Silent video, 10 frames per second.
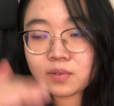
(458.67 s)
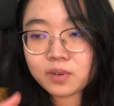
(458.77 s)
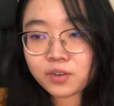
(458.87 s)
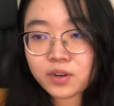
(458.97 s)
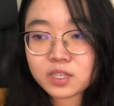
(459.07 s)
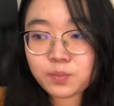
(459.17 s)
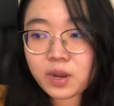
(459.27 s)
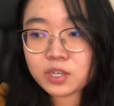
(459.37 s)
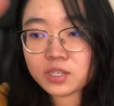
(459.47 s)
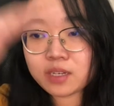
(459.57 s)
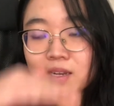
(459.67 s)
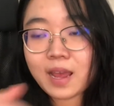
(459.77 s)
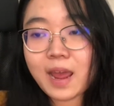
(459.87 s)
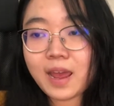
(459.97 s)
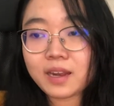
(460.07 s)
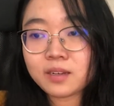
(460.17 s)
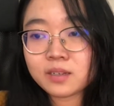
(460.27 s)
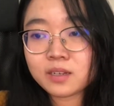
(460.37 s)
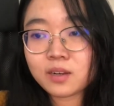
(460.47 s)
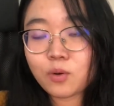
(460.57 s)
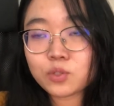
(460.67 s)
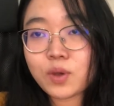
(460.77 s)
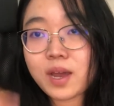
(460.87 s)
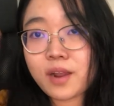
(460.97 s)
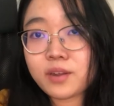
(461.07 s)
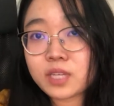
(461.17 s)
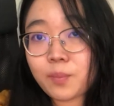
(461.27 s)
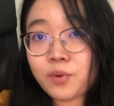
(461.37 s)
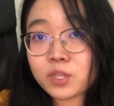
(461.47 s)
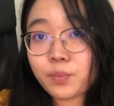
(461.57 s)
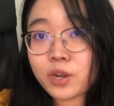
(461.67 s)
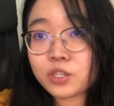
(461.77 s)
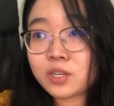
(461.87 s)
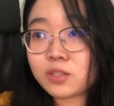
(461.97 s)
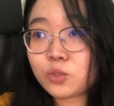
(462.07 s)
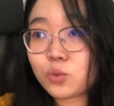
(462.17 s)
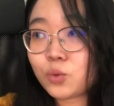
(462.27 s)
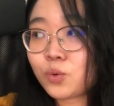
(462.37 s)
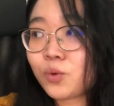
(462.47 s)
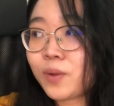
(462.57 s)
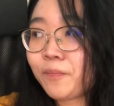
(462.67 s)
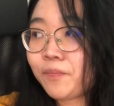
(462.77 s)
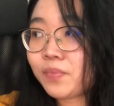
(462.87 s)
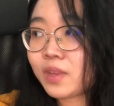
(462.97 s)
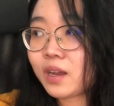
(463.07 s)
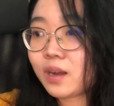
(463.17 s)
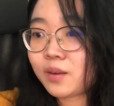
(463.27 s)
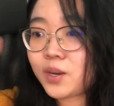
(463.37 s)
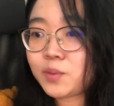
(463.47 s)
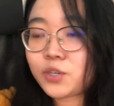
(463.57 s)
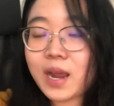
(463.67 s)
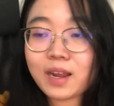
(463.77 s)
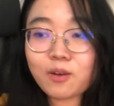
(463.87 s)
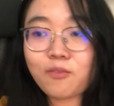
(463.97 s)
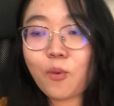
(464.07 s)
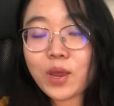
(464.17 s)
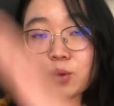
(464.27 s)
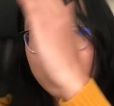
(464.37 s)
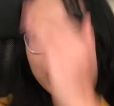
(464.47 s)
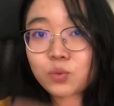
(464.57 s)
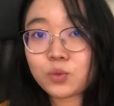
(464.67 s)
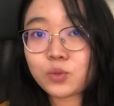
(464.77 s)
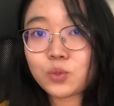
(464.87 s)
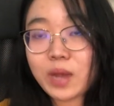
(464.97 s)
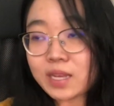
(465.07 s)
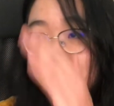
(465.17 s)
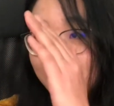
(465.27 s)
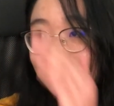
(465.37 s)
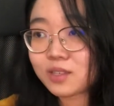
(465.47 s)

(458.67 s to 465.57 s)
create a spreadsheet, and also another separate spreadsheet to keep track of what you need to do exactly.